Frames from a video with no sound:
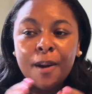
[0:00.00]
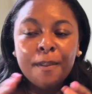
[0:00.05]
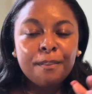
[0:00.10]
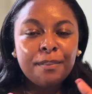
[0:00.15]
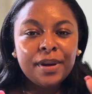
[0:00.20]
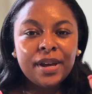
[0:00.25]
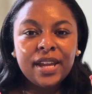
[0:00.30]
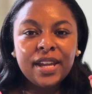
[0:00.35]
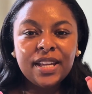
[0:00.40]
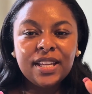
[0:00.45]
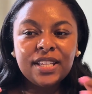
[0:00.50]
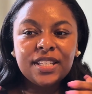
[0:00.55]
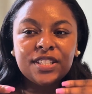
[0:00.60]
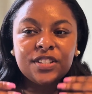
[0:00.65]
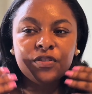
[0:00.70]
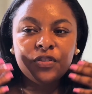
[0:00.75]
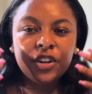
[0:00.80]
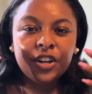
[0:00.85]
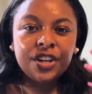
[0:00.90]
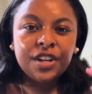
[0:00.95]
But it's
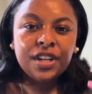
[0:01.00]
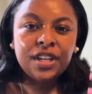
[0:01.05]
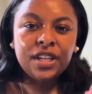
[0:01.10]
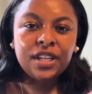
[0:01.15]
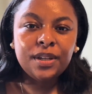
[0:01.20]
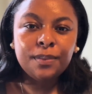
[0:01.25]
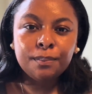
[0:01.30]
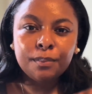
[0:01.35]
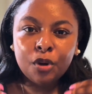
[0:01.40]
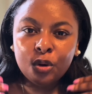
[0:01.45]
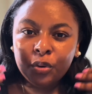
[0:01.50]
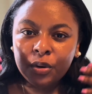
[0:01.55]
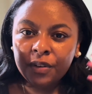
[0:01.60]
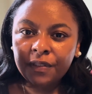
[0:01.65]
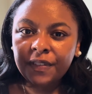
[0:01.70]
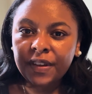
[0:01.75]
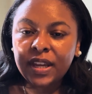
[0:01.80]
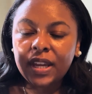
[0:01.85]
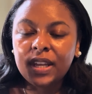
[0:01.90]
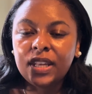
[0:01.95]
very
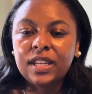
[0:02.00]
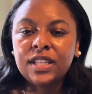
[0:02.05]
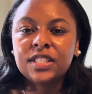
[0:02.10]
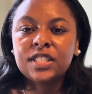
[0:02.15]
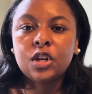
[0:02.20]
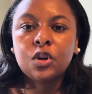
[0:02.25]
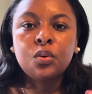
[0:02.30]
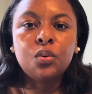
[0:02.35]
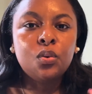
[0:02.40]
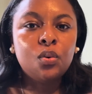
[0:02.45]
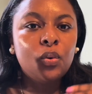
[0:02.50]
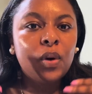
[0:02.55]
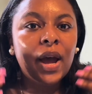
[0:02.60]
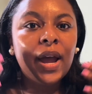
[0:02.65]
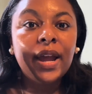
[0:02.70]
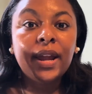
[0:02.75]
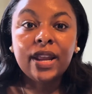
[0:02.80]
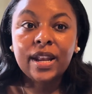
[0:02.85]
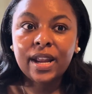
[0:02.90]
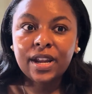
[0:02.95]
motivating. It's like, ooh,
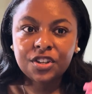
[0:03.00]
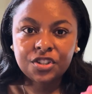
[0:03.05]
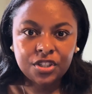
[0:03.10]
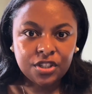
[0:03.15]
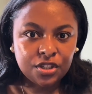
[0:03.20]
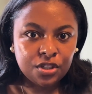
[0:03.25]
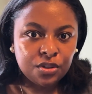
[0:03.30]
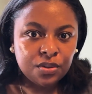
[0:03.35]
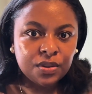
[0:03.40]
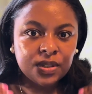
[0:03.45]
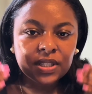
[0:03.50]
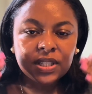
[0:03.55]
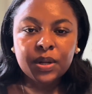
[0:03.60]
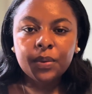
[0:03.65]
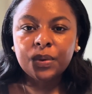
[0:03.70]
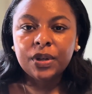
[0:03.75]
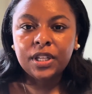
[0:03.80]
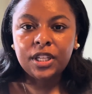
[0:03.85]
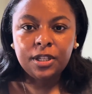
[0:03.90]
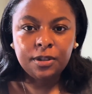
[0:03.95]
I can actually do this. I
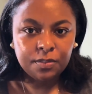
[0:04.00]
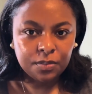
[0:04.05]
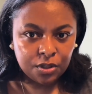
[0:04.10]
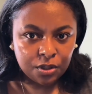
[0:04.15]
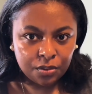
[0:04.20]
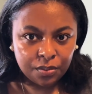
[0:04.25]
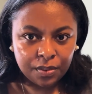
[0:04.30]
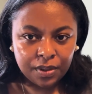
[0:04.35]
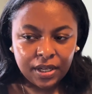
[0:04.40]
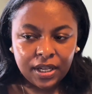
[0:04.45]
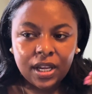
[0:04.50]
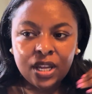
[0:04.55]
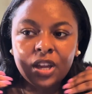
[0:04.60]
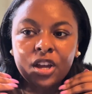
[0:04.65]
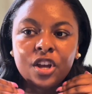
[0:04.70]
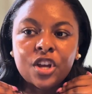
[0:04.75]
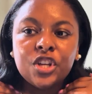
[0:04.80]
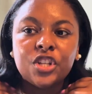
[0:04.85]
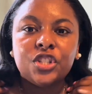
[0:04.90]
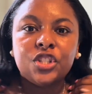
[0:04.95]
want to keep doing it.
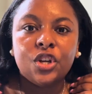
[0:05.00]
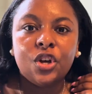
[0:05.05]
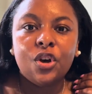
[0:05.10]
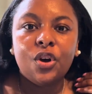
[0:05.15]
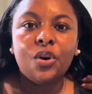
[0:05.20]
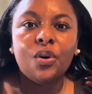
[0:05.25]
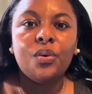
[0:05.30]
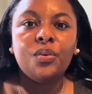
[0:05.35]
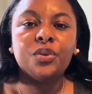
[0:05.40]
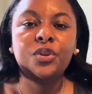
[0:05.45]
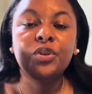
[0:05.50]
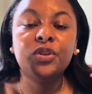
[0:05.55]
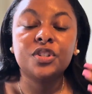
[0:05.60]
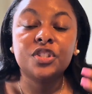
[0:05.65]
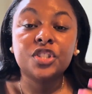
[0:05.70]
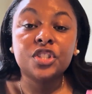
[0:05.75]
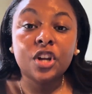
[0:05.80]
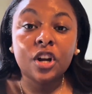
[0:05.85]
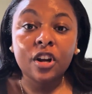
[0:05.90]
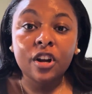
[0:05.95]
So you can
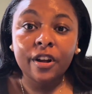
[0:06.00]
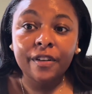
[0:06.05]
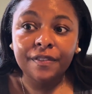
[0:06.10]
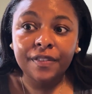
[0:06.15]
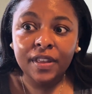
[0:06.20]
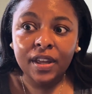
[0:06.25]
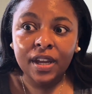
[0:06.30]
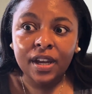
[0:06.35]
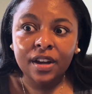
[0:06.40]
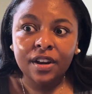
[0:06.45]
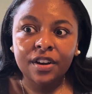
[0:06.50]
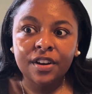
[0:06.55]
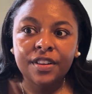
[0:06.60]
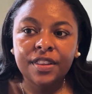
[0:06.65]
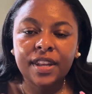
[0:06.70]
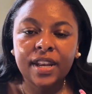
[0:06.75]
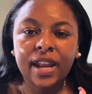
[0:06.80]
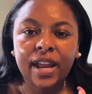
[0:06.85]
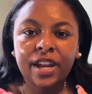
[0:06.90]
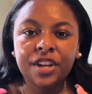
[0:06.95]
start off there, and
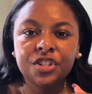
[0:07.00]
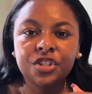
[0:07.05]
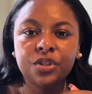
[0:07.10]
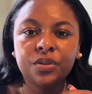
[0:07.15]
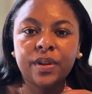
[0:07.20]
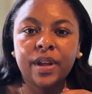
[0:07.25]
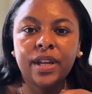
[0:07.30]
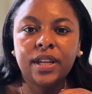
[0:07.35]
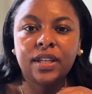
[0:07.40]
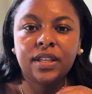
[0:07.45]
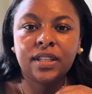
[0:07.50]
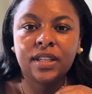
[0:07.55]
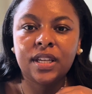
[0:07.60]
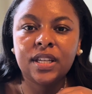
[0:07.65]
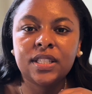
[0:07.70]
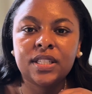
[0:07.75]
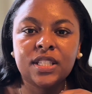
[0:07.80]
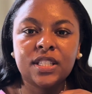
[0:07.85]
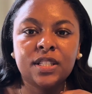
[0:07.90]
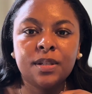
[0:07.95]
then as you like
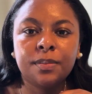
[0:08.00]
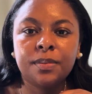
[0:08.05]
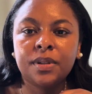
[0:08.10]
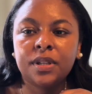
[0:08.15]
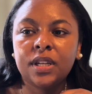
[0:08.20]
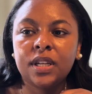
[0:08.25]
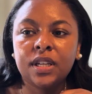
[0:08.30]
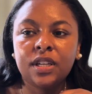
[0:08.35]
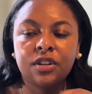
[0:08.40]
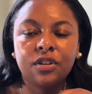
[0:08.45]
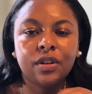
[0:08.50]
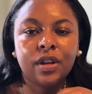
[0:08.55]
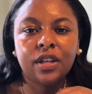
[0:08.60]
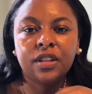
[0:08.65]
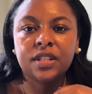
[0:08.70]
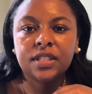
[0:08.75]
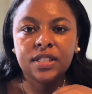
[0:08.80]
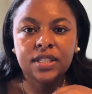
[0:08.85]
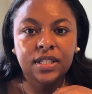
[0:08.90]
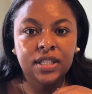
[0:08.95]
get disciplined and you're like,
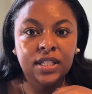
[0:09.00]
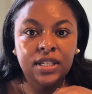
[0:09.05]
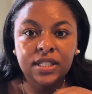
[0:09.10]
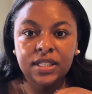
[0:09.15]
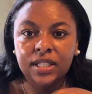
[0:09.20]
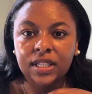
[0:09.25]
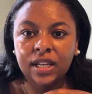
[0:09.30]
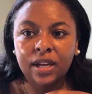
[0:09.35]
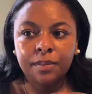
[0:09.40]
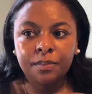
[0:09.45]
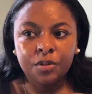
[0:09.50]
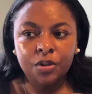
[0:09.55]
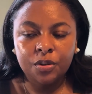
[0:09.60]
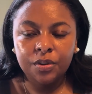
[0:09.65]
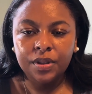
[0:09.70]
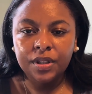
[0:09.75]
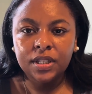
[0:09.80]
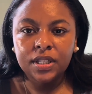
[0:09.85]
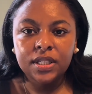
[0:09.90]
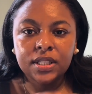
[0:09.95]
this is easy, I'm
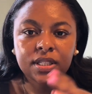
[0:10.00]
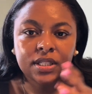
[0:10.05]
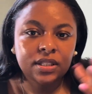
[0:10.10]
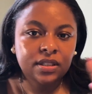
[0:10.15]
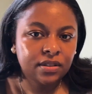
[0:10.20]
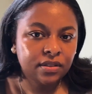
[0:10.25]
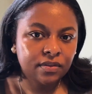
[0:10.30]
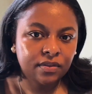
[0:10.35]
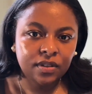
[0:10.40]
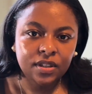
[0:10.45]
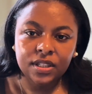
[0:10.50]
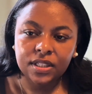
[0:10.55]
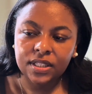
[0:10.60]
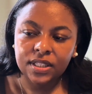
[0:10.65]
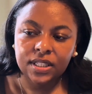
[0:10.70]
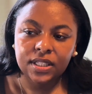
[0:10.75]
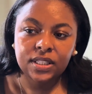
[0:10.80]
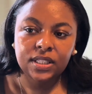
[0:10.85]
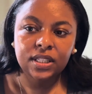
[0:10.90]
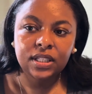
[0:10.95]
doing this
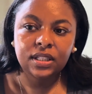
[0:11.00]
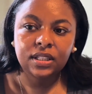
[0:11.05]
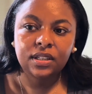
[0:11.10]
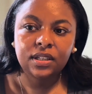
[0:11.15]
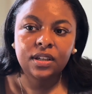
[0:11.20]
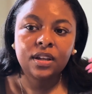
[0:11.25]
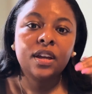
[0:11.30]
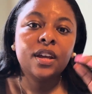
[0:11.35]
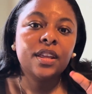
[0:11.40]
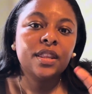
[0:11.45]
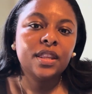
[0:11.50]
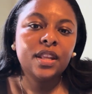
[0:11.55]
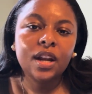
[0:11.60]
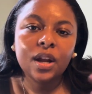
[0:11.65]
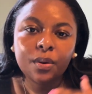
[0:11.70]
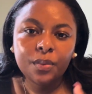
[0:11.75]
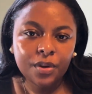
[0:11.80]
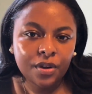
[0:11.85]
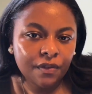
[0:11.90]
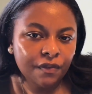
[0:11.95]
consistently, then
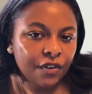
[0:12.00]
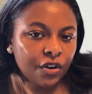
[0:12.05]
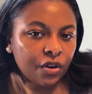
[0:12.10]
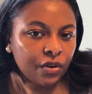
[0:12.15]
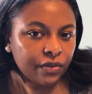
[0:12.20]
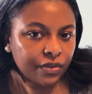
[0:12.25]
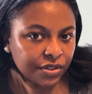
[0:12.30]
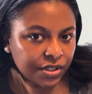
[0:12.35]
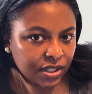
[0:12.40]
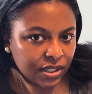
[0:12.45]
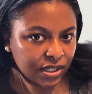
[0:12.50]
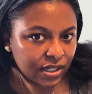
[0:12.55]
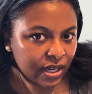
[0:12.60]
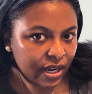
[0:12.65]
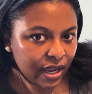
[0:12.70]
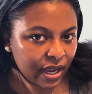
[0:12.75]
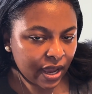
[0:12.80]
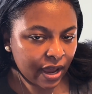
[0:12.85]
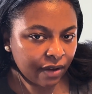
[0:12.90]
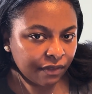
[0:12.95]
I would convert over to the
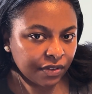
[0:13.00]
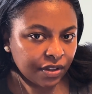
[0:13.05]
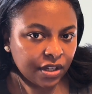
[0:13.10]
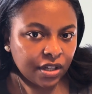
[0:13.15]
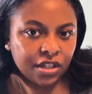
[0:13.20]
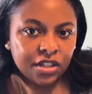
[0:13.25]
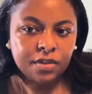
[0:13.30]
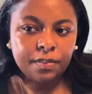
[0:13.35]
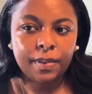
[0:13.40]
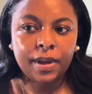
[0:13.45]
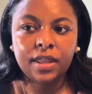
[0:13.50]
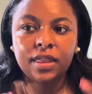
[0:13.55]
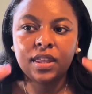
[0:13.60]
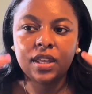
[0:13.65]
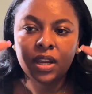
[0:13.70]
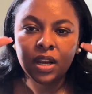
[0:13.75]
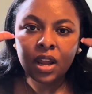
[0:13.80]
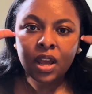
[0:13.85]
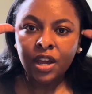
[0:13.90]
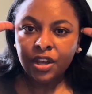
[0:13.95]
debt avalanche
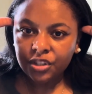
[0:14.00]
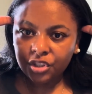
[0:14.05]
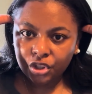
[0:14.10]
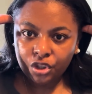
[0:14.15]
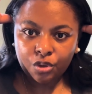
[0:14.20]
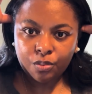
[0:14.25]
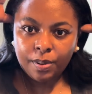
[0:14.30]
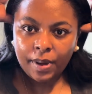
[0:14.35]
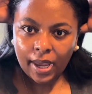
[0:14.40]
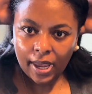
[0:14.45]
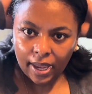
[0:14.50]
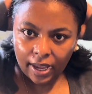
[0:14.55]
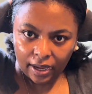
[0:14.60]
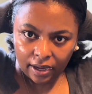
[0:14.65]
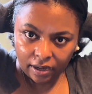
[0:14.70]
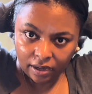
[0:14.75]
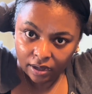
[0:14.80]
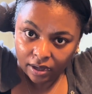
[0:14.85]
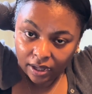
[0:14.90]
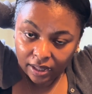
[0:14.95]
method. So you
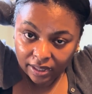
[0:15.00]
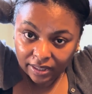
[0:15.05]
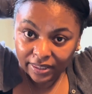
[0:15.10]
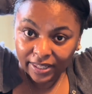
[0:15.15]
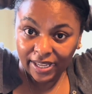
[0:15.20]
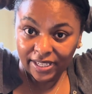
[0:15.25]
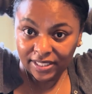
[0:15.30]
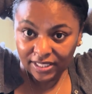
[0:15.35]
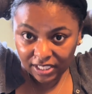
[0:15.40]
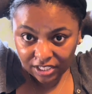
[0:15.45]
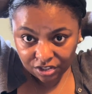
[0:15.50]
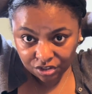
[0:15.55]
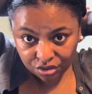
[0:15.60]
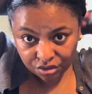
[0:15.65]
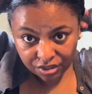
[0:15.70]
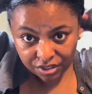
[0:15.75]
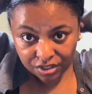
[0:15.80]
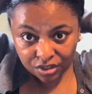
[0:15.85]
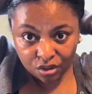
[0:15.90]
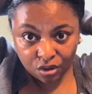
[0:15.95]
pay less
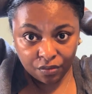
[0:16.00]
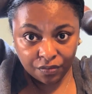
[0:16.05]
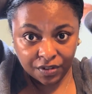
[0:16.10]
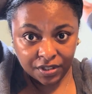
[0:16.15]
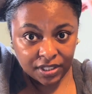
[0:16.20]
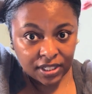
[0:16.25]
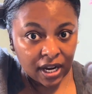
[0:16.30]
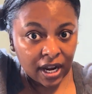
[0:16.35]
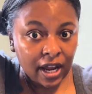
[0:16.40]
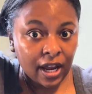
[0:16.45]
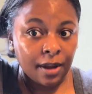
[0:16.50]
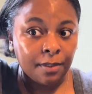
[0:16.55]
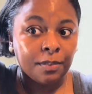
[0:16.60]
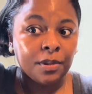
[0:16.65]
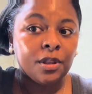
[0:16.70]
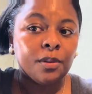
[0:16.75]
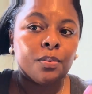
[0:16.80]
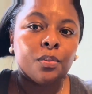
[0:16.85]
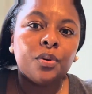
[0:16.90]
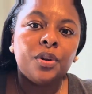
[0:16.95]
interest over time. But
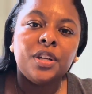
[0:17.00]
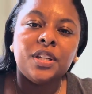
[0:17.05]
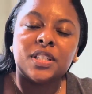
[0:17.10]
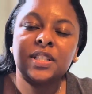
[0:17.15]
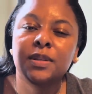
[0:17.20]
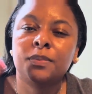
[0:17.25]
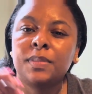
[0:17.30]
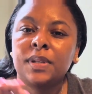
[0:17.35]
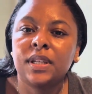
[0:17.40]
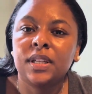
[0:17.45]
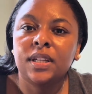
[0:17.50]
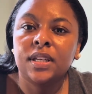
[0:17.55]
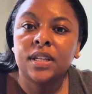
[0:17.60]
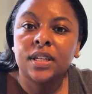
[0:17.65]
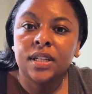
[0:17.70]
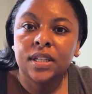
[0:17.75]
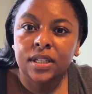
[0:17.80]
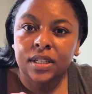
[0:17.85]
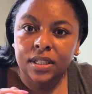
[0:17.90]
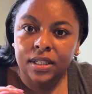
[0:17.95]
the point is to be
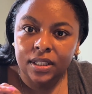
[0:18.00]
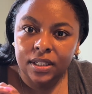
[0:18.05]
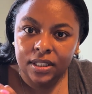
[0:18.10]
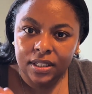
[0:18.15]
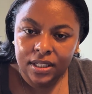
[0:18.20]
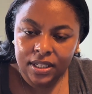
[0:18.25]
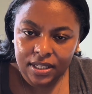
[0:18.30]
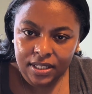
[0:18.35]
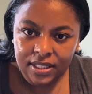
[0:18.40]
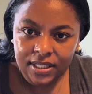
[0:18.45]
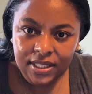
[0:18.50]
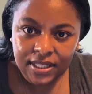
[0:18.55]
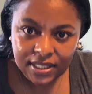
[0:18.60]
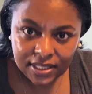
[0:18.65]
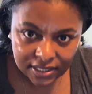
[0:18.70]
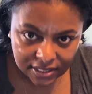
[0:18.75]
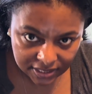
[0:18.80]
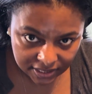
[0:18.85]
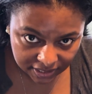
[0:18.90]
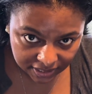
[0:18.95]

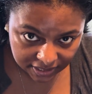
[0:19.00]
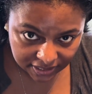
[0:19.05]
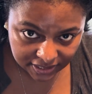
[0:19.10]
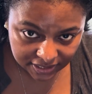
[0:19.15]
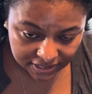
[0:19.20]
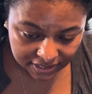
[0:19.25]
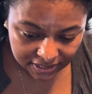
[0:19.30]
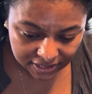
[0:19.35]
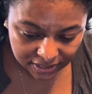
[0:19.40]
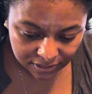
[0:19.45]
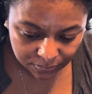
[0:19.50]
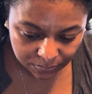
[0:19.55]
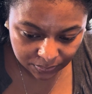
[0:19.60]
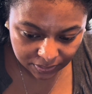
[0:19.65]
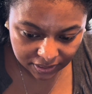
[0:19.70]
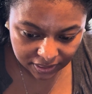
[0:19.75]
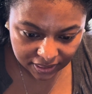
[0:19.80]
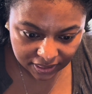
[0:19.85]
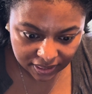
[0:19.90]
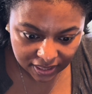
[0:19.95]
consistent with
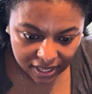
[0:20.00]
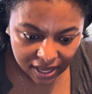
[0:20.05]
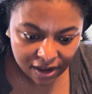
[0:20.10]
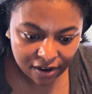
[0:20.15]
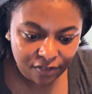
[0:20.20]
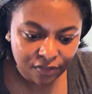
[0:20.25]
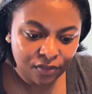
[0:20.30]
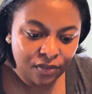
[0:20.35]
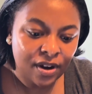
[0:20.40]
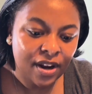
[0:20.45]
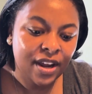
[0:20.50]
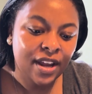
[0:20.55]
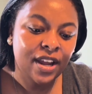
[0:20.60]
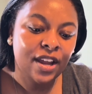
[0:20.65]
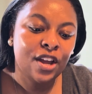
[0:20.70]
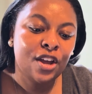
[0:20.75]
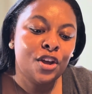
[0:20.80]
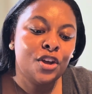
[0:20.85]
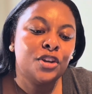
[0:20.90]
that, right?